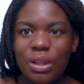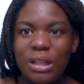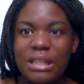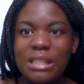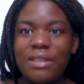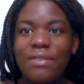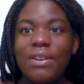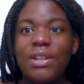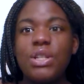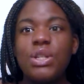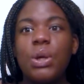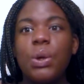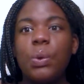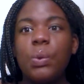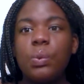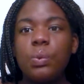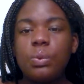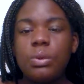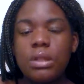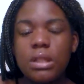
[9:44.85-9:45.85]
Because if I
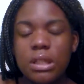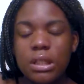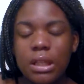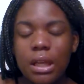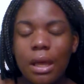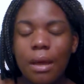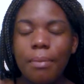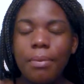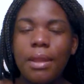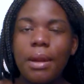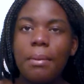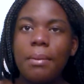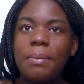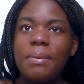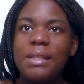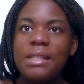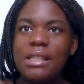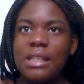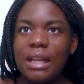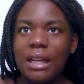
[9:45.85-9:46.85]
don't, I'm
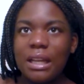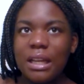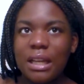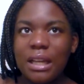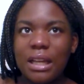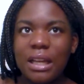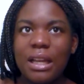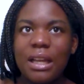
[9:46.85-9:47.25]
gonna be sick.